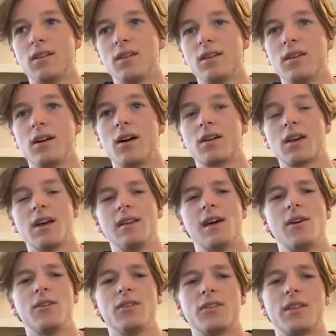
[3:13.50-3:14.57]
Okay,
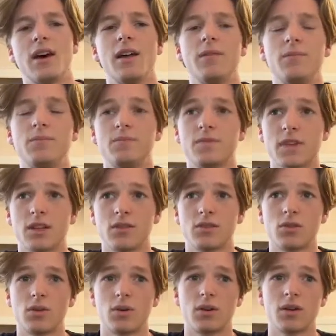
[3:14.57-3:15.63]
now he's dead.
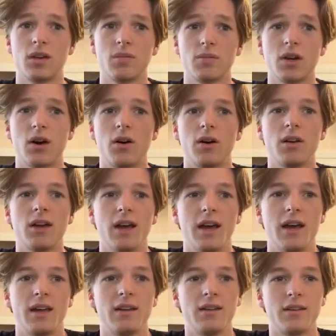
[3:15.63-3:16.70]
So we'll keep going,
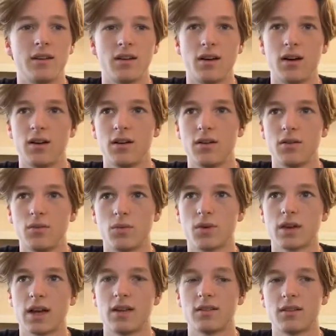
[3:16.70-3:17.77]
and we'll
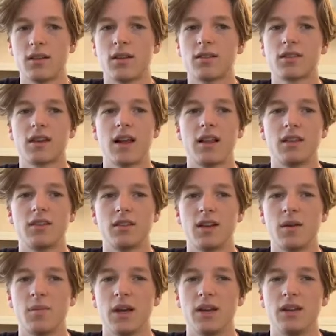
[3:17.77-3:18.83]
get to the skeleton
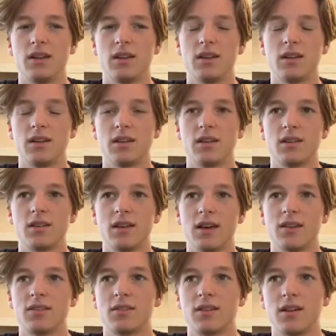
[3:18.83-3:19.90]
I made
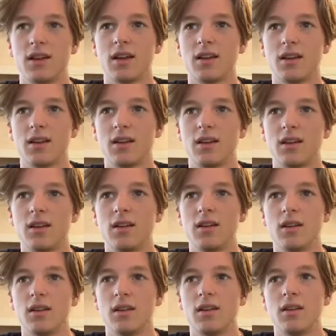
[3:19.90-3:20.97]
yesterday.
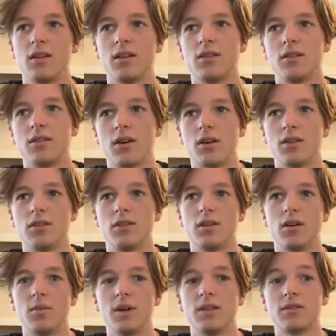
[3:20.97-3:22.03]
So he's a
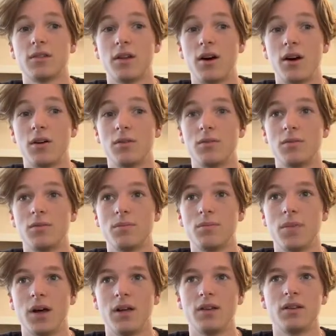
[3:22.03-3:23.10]
little bit slow,
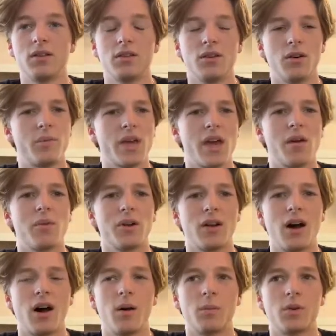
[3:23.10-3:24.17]
but you'll be able
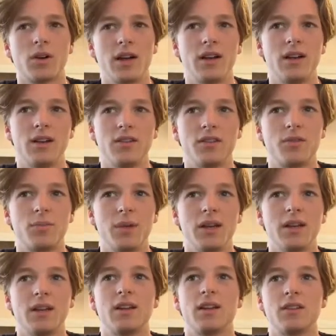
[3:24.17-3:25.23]
to upgrade his
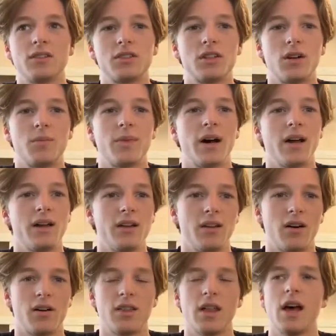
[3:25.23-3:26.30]
speed and his jump height and
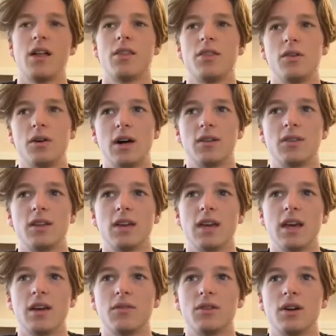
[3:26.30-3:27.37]
all that throughout the
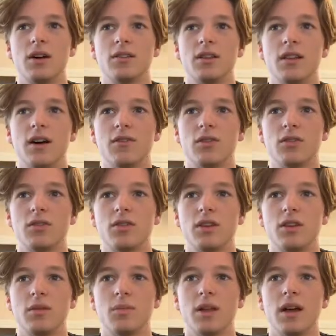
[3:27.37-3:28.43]
game, throughout the levels that
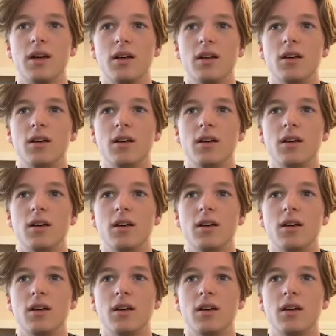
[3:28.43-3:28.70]
you play.